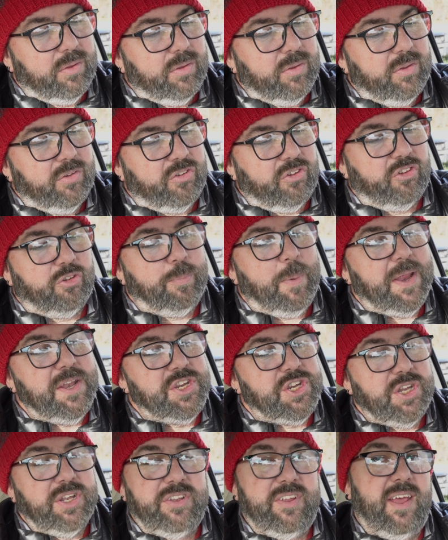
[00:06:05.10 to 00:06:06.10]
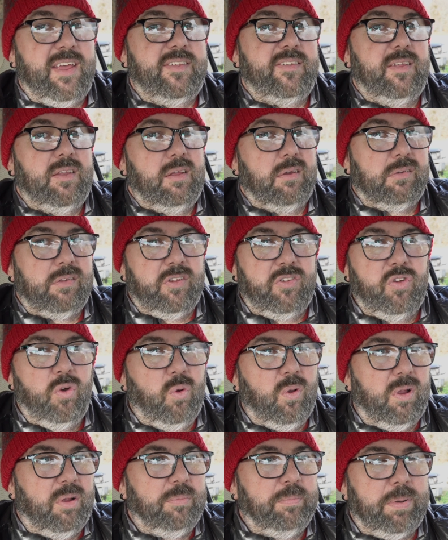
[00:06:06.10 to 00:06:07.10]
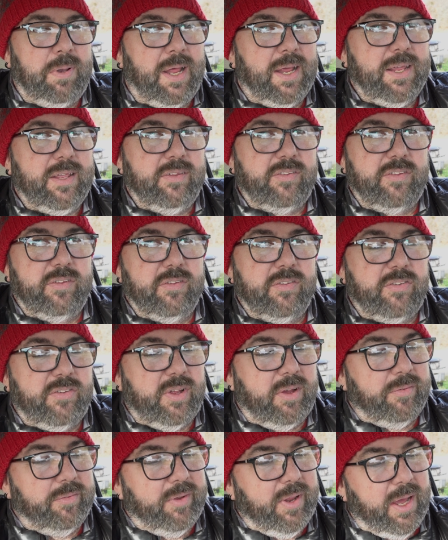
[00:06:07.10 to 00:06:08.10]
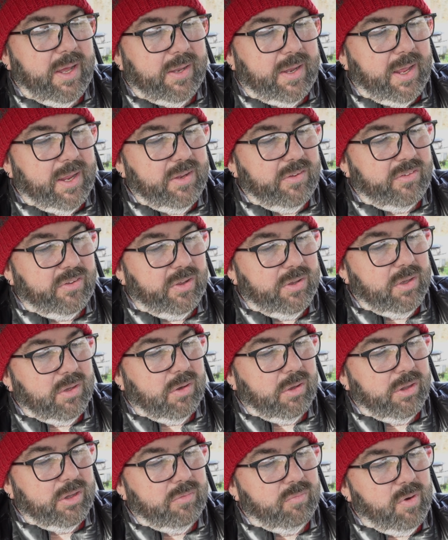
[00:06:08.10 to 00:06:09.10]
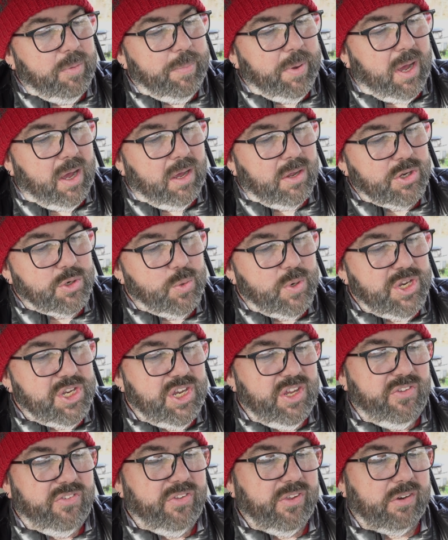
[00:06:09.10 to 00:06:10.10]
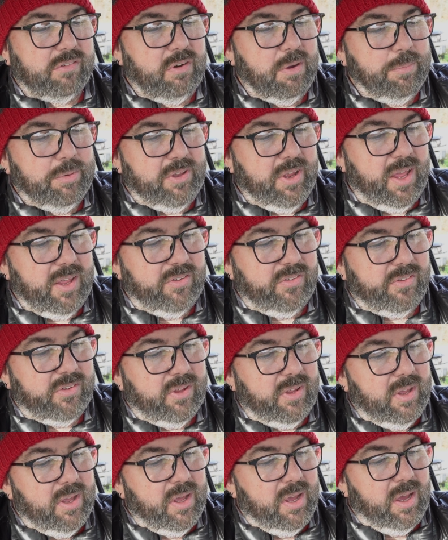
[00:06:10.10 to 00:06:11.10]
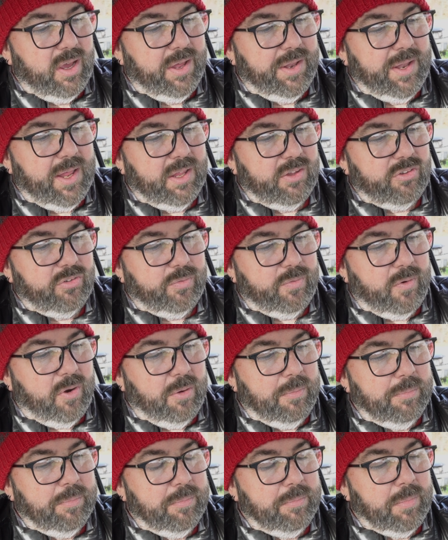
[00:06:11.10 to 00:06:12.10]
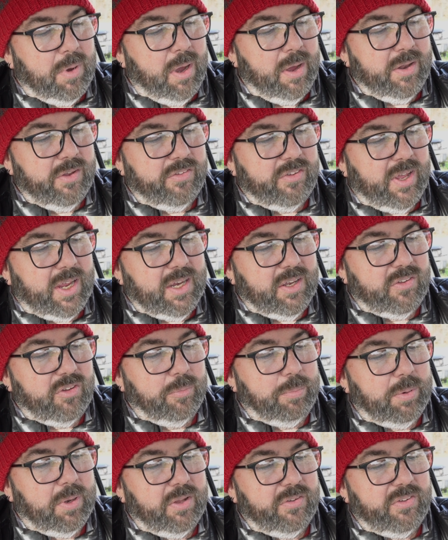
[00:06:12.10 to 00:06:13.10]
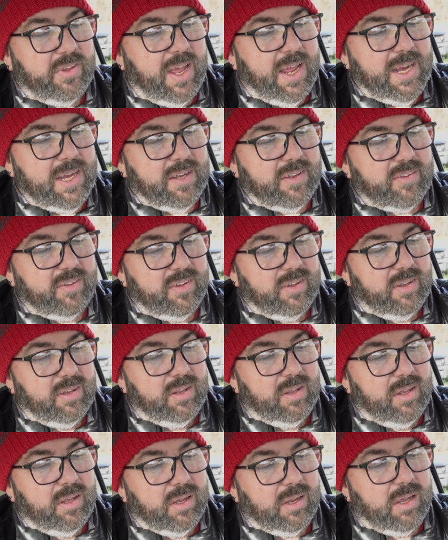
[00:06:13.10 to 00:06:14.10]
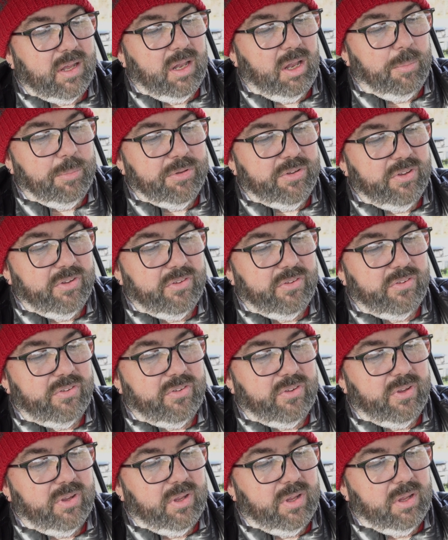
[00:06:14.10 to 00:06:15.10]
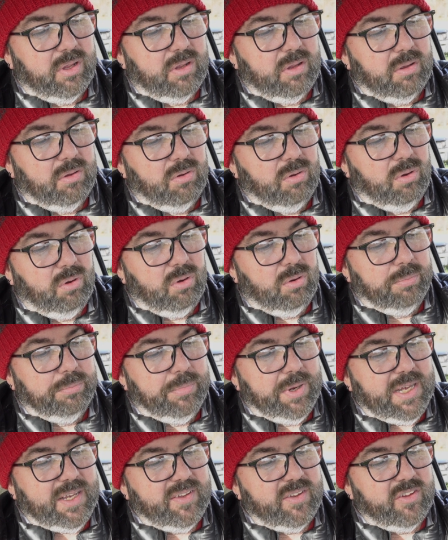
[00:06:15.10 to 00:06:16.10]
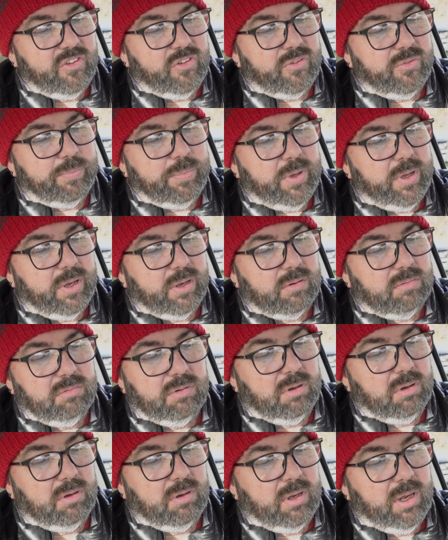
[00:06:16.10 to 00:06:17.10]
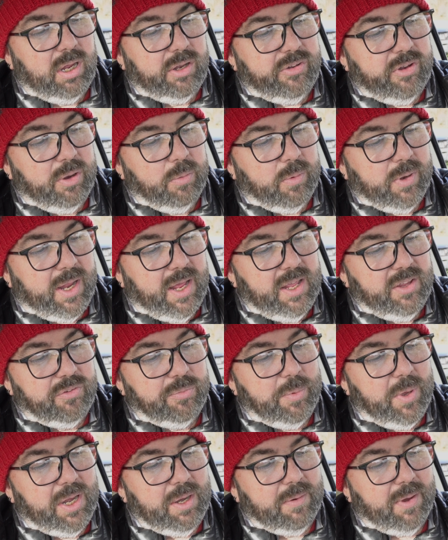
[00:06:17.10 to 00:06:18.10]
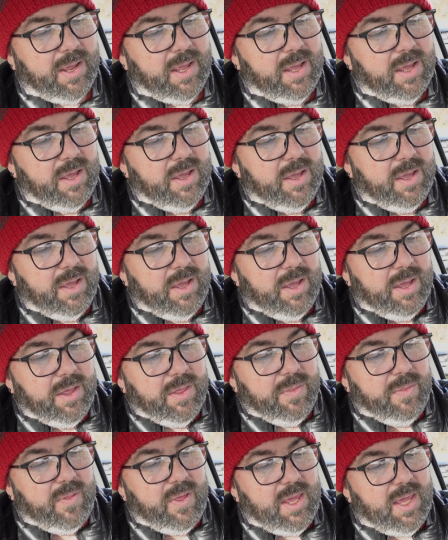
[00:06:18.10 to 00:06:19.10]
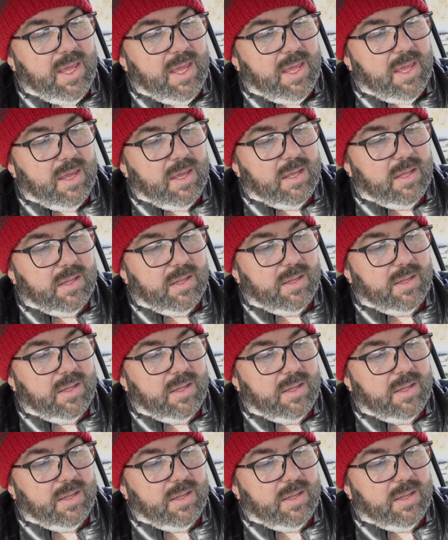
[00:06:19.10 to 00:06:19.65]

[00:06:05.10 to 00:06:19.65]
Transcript: suspension test they do, because it's all on plates and stuff nowadays. So you've got the rippage, which is the grip test, and that's from -8 to +8 kilometers or meters per, or I don't know what that is, but anyway, the